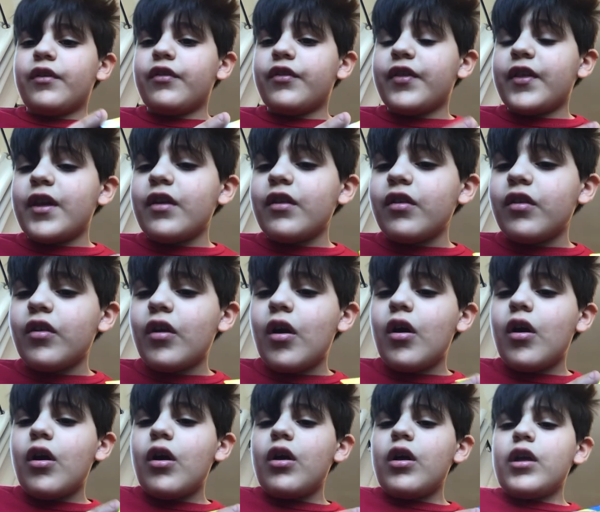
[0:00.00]
These
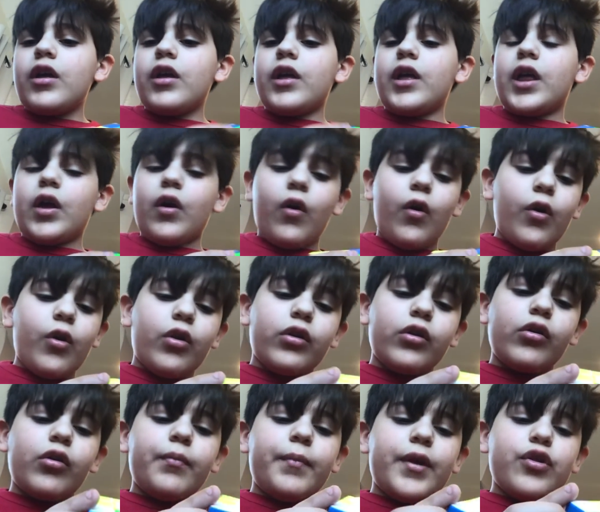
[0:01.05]
are a
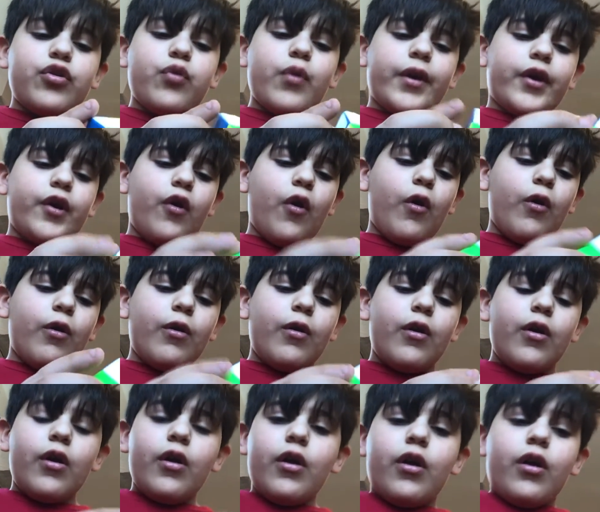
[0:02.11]
little bit trickier.
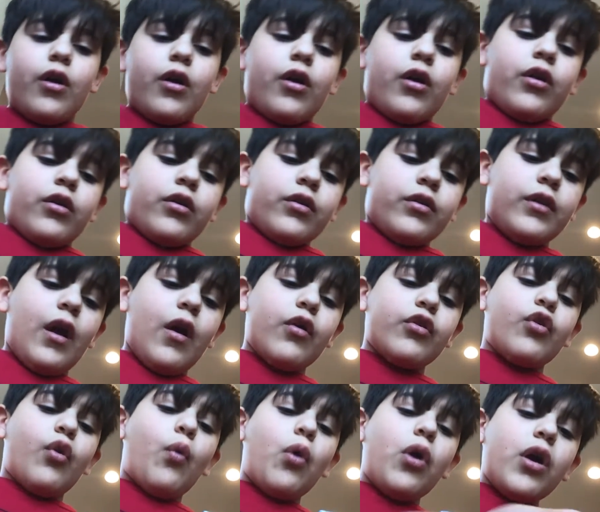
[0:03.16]
Now
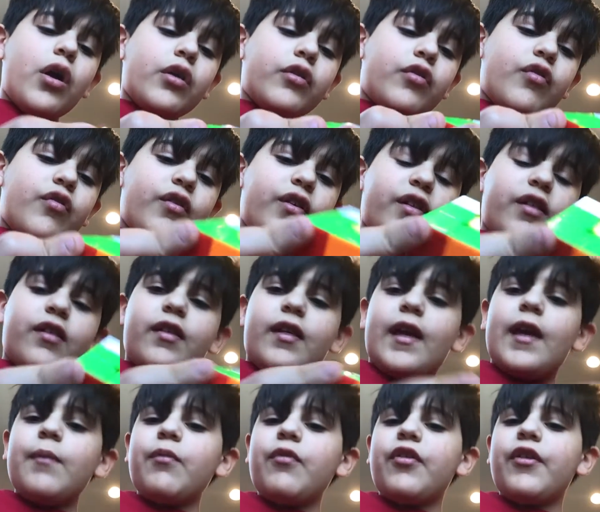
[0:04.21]
you'll want to do the
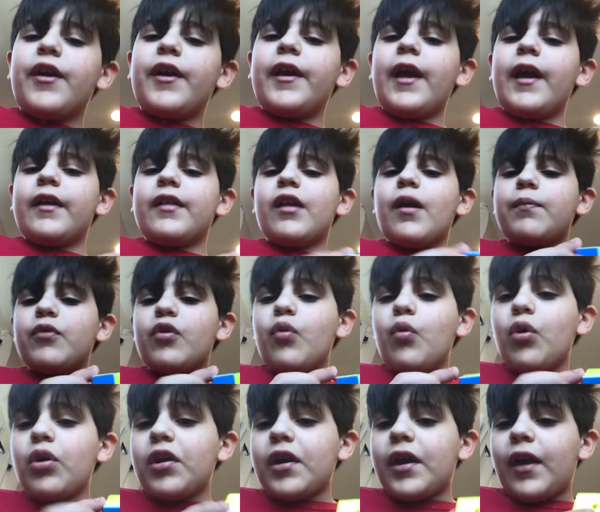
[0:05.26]
same thing, except
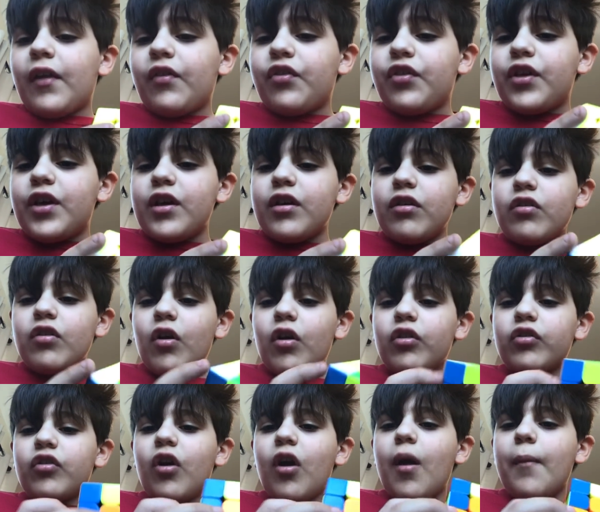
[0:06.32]
you'll want to get these
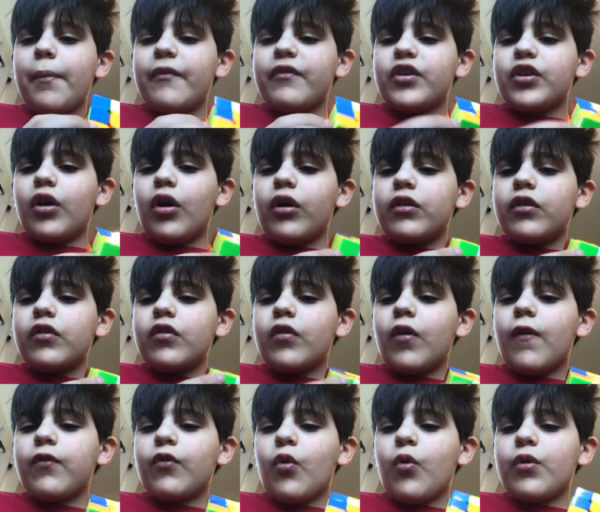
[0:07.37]
on top of an
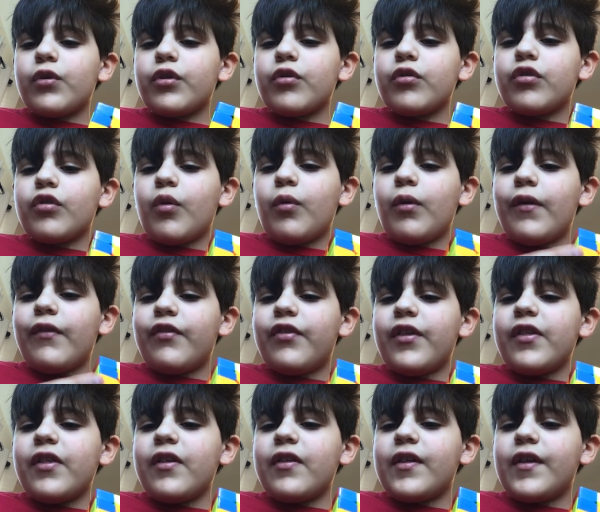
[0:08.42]
unsolved corner. So if
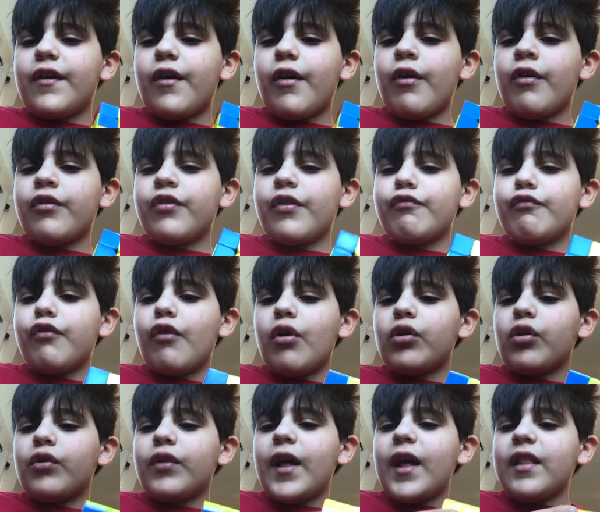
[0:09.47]
this is here, then
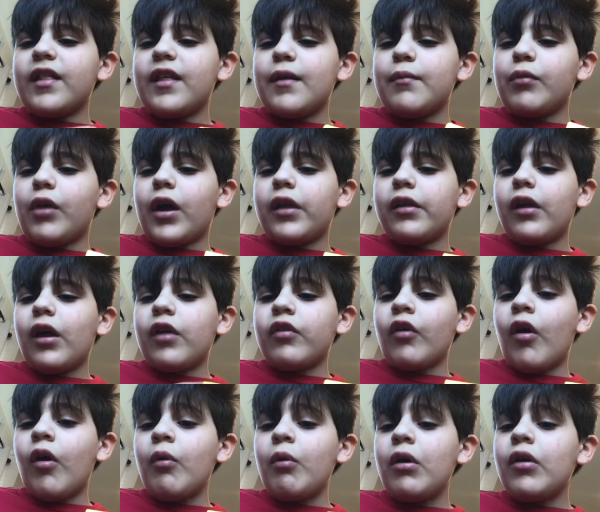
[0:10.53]
follow that same line, and
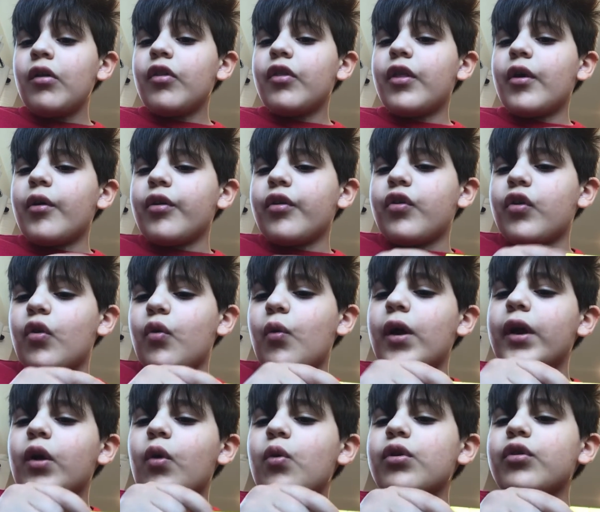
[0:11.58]
oh, there's a
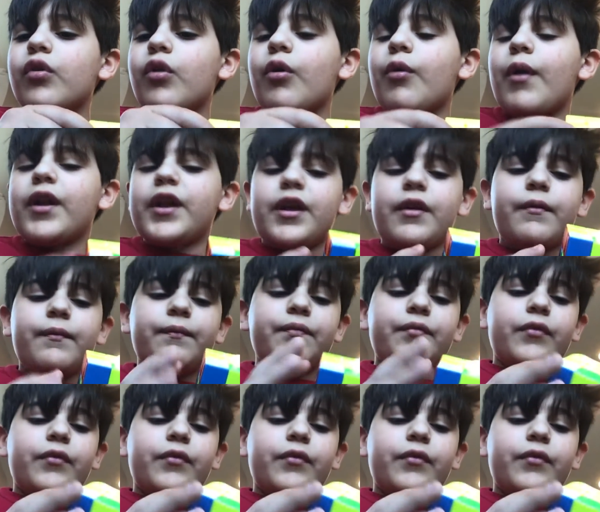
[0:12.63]
white corner already.